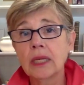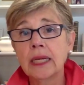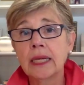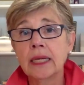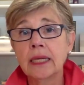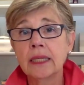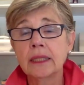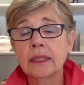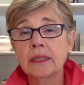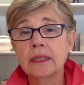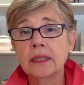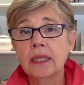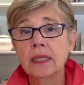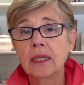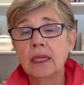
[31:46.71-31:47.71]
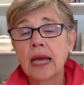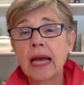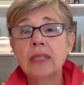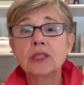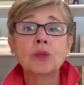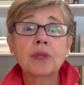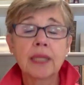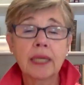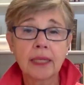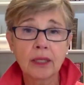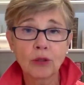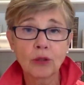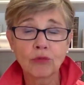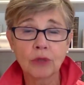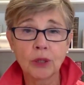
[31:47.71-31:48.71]
in as you think
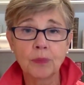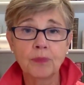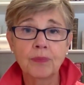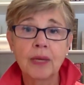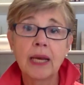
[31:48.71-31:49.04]
it through.